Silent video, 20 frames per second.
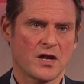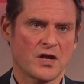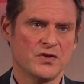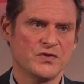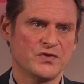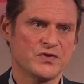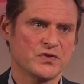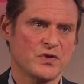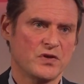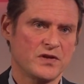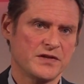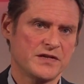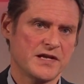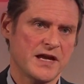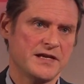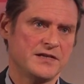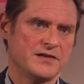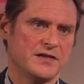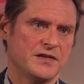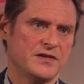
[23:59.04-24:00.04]

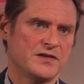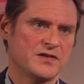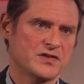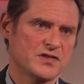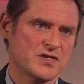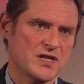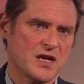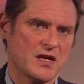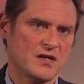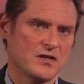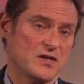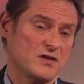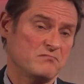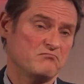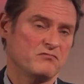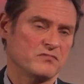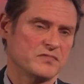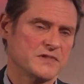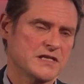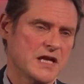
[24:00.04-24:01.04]
consolidated,
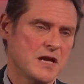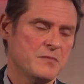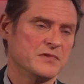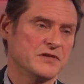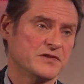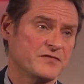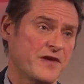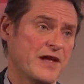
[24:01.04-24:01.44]
seamless